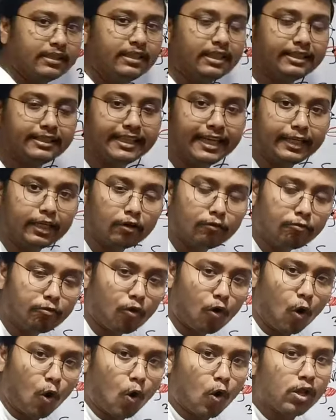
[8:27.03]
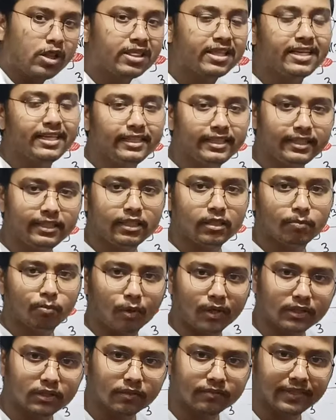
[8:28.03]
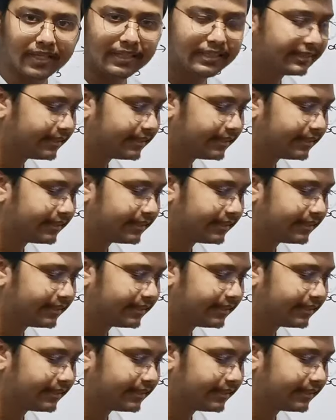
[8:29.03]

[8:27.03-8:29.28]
the set of all the interior points of that